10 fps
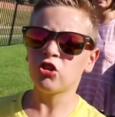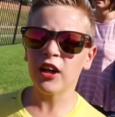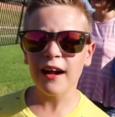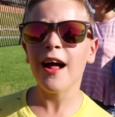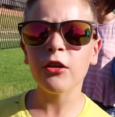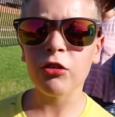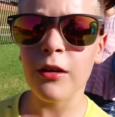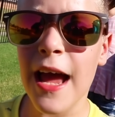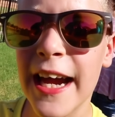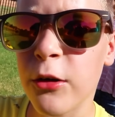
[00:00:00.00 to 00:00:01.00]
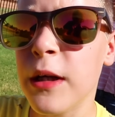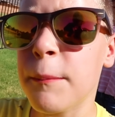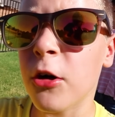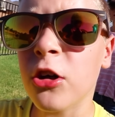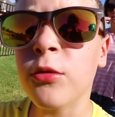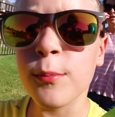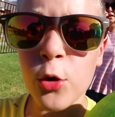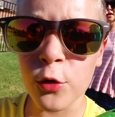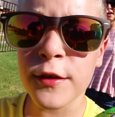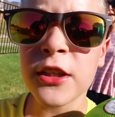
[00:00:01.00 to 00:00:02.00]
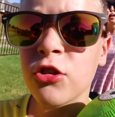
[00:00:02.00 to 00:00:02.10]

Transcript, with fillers: Shout out to Angry Birds Movie